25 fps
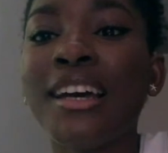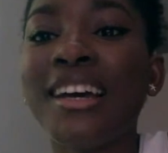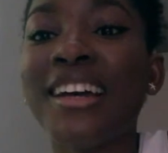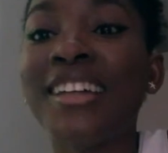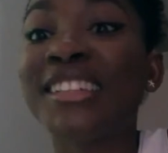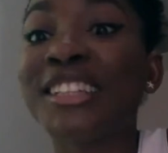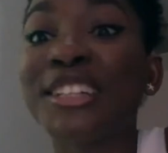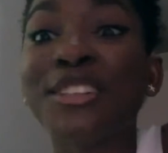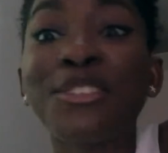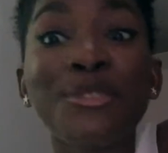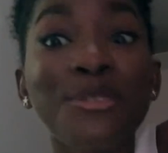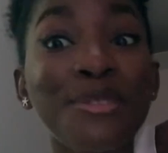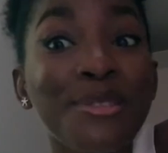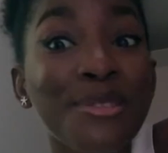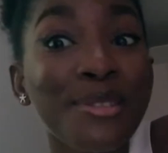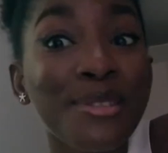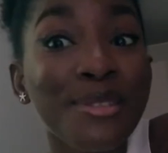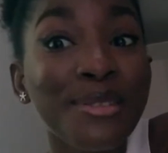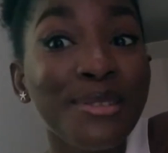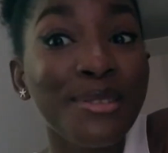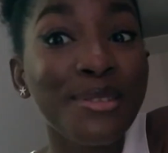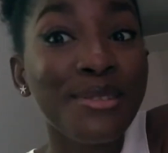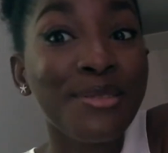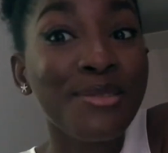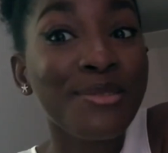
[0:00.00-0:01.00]
they don't
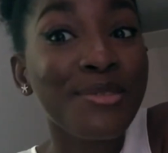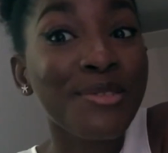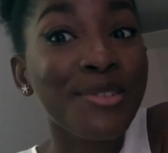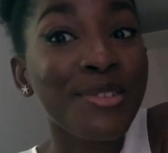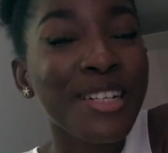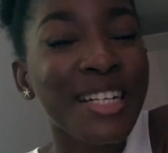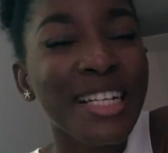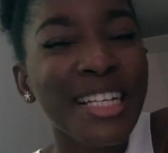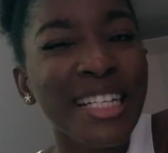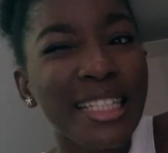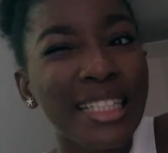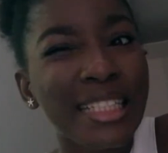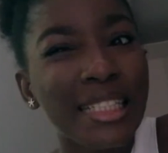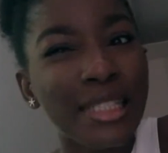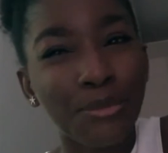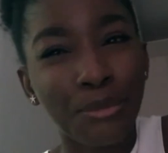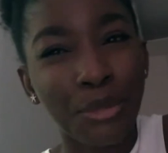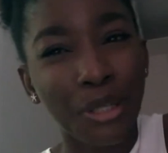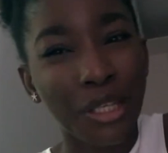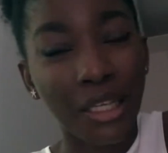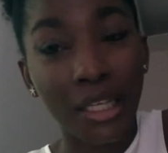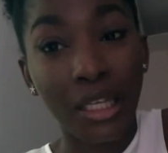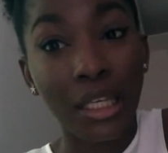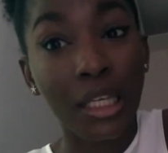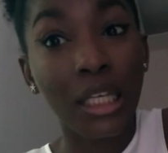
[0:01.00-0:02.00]
really
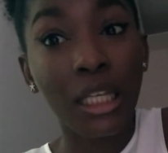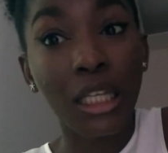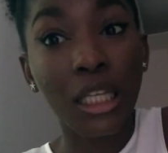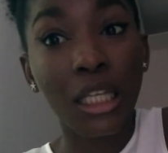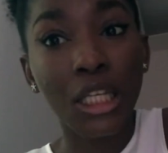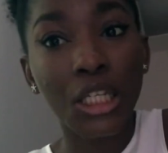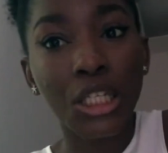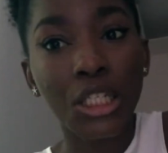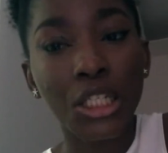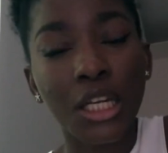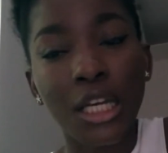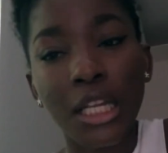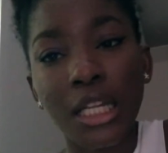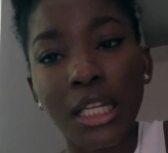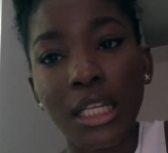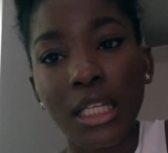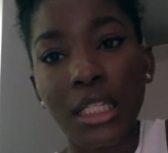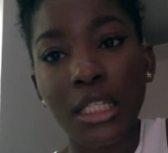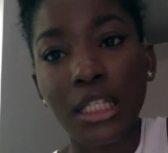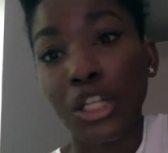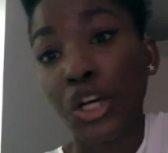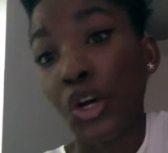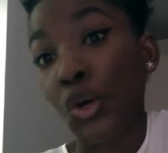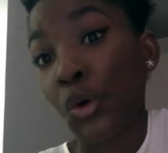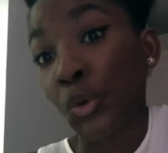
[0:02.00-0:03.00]
speak English, at
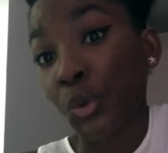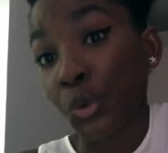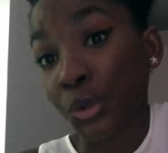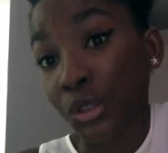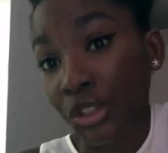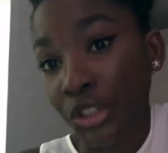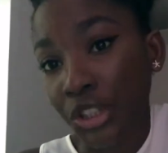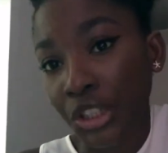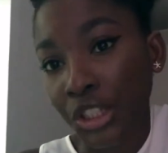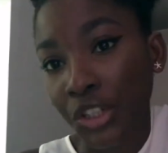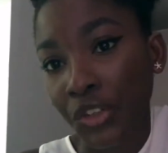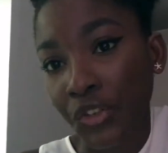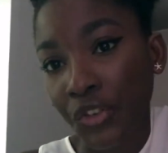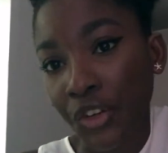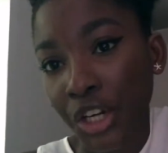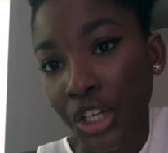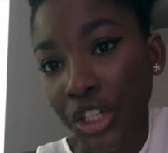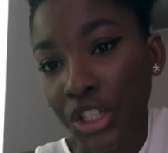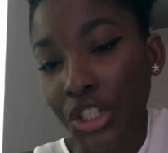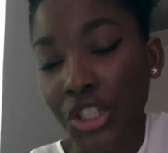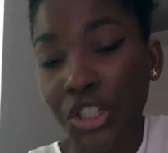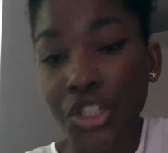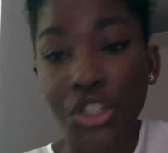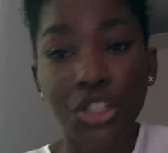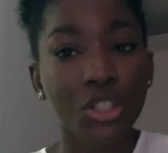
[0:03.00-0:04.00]
least the older
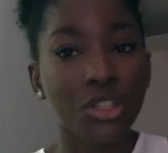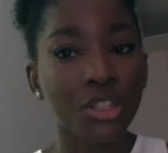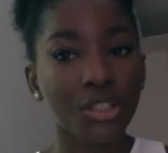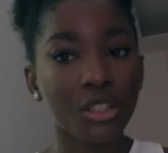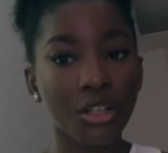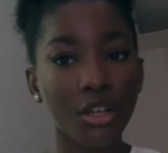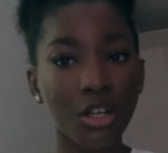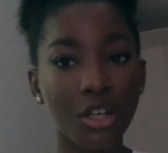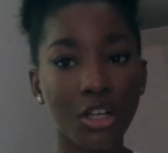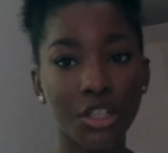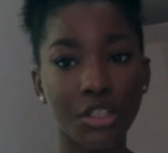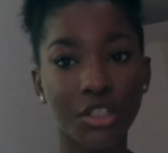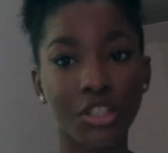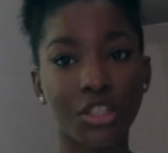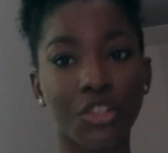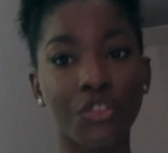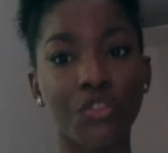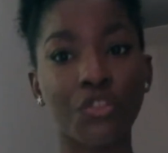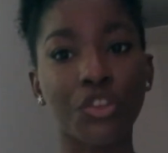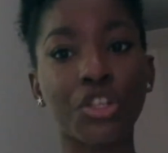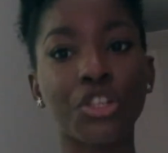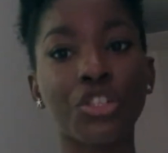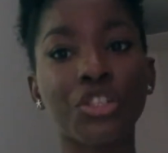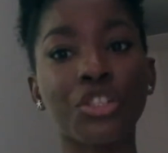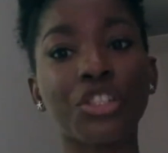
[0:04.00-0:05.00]
generation. The younger
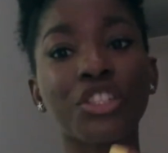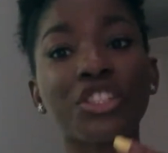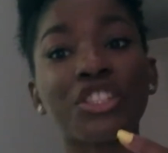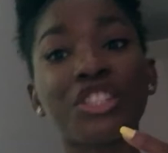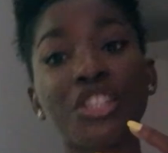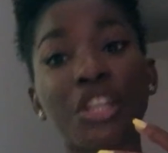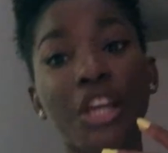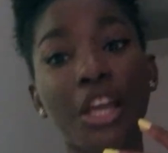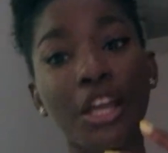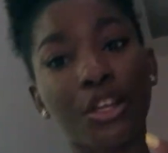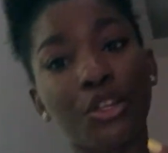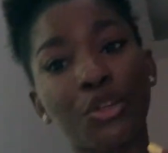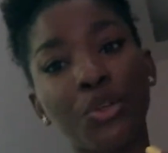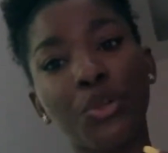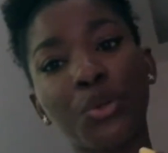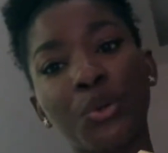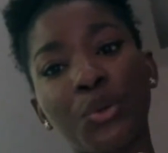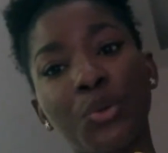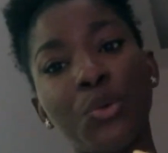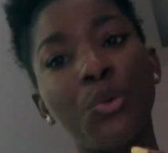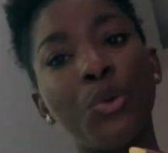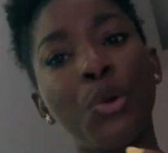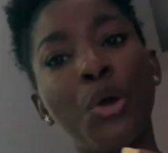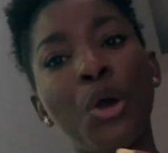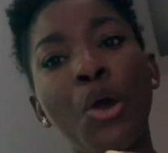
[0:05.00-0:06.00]
generation, they do,
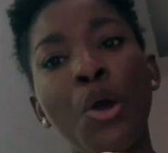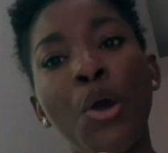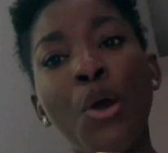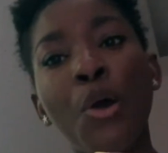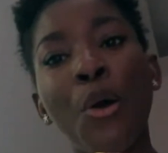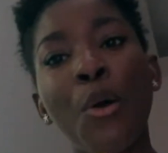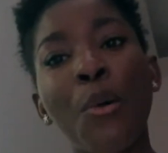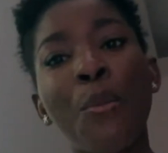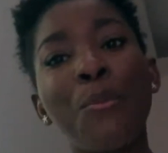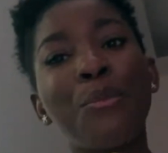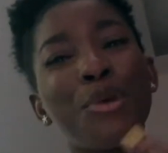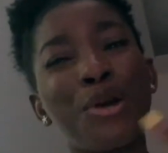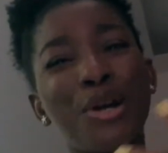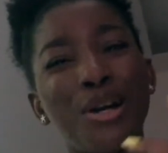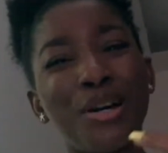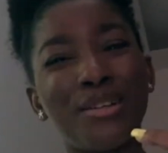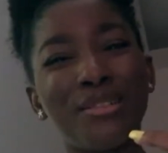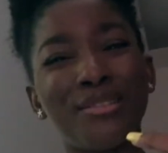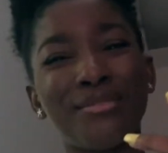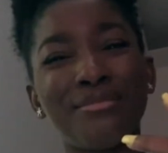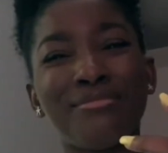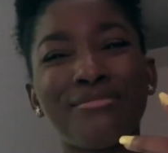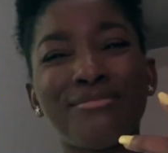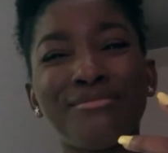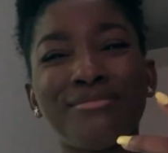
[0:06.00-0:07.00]
but
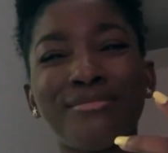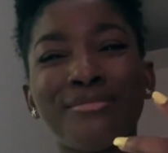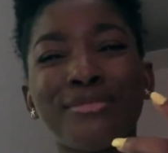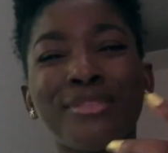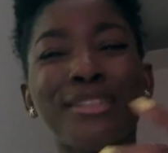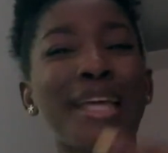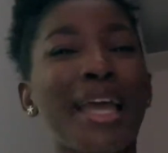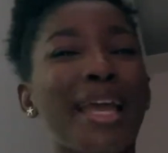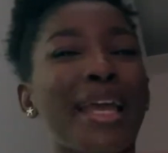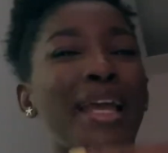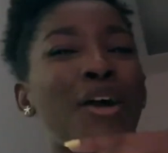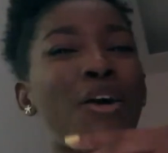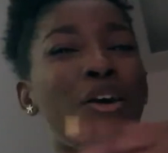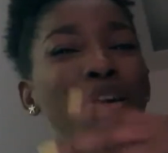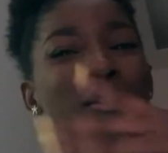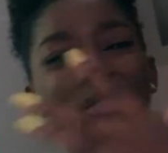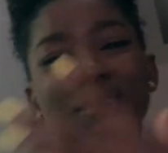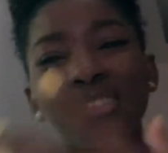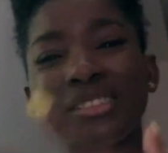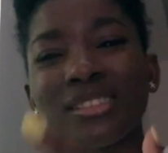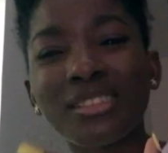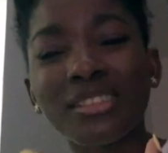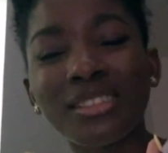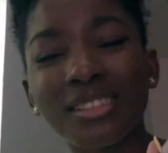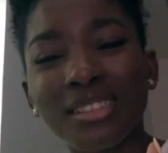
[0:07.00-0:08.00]
they
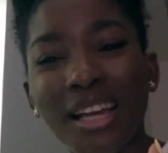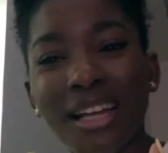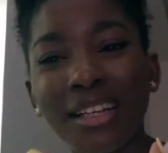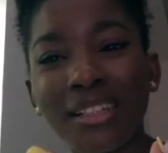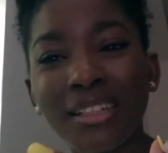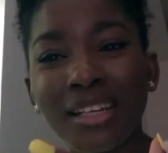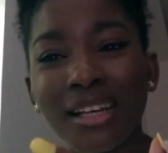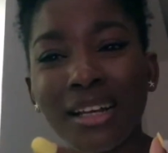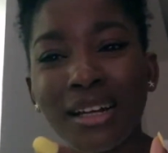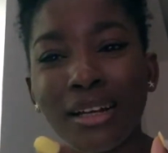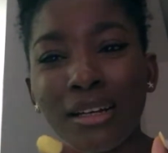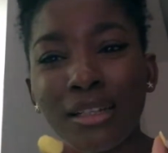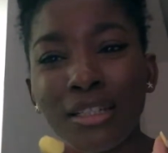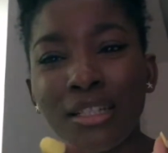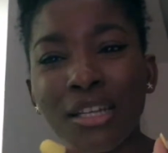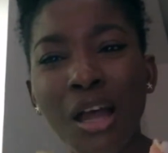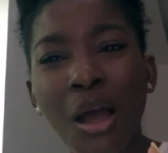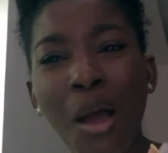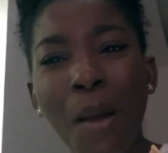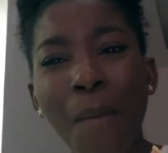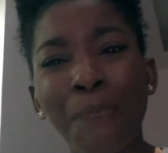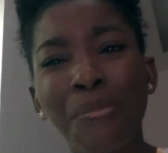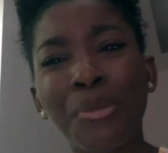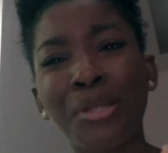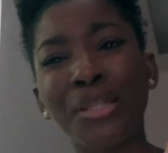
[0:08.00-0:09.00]
understand English,
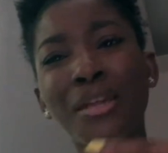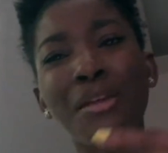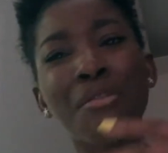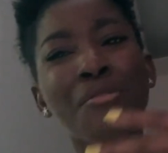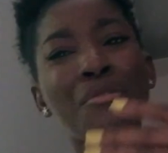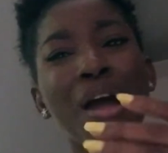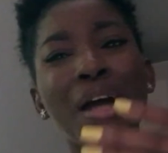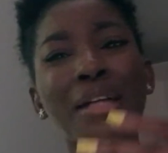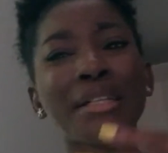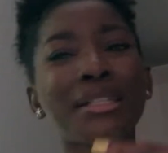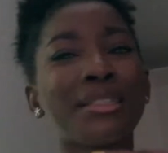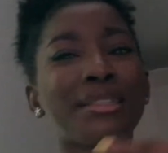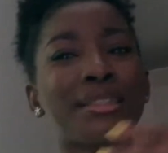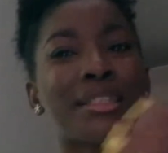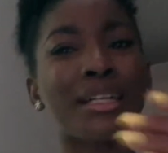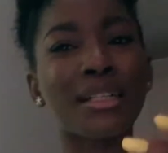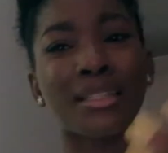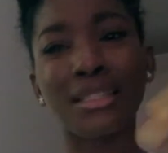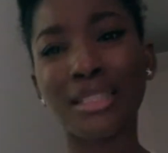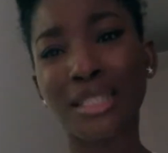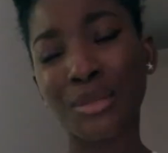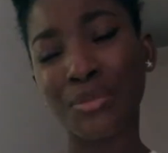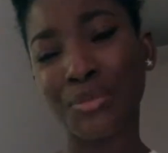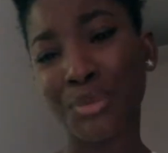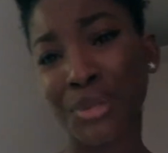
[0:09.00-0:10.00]
but they rather not
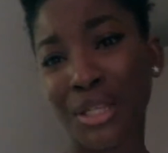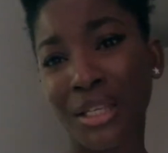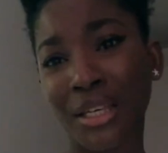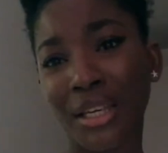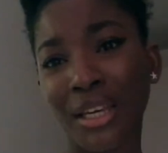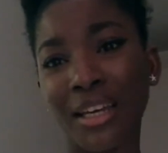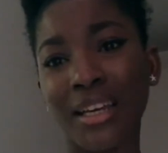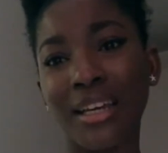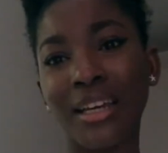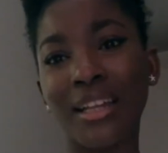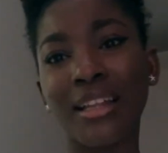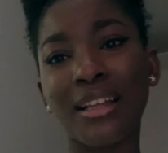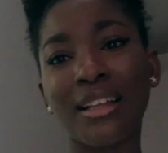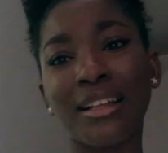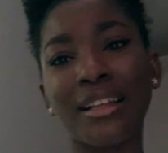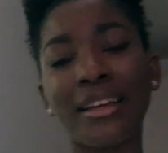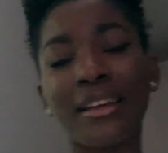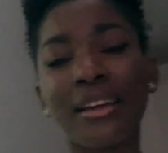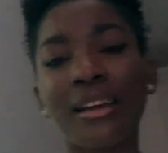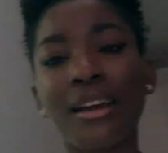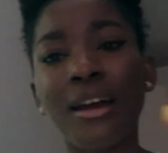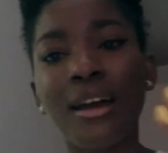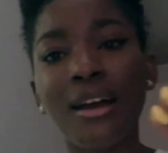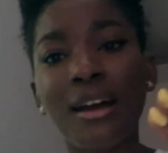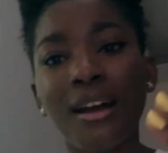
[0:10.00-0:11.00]
speak it. Like,
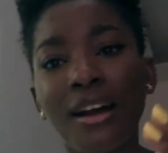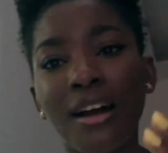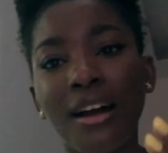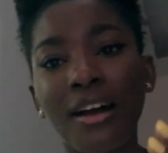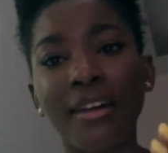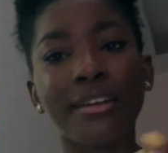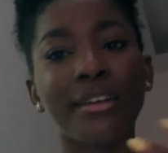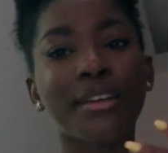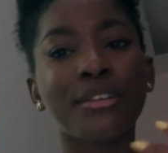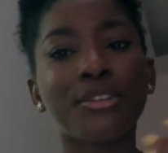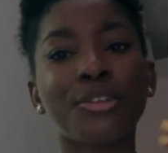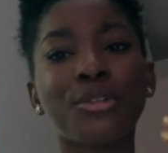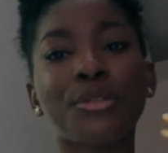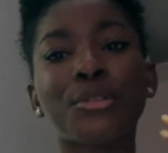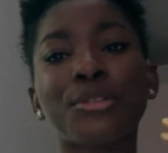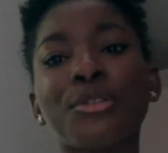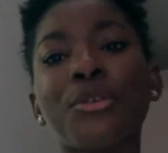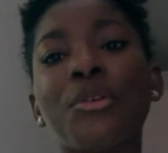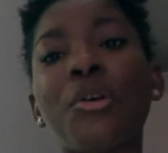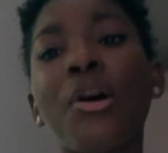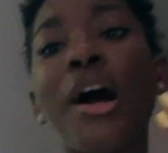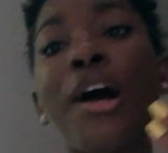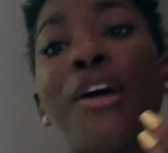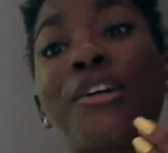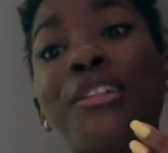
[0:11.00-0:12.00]
I don't
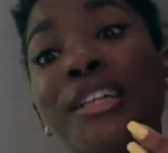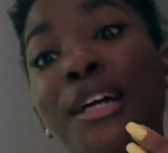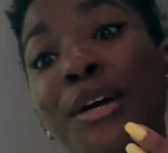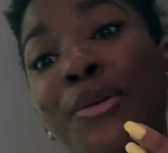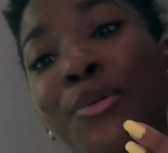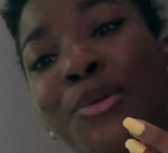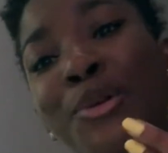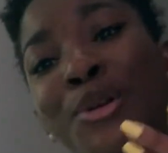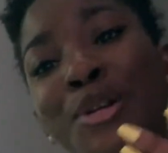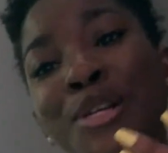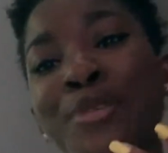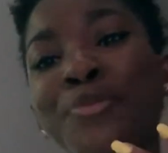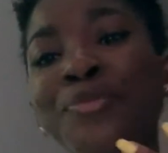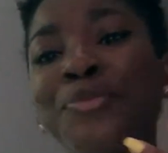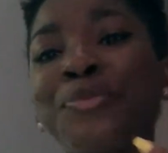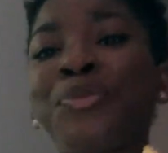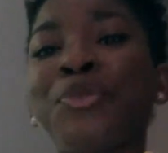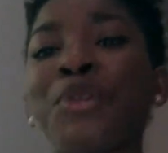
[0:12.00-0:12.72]
know how that works.